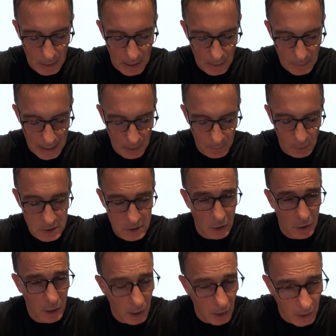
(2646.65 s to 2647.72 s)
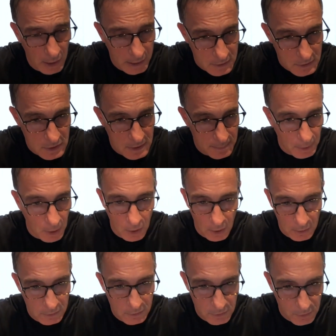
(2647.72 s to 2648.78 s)
how how might our clients
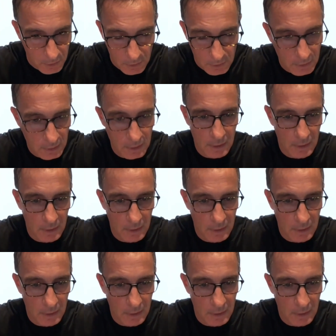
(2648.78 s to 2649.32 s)
demand that mm-hmm.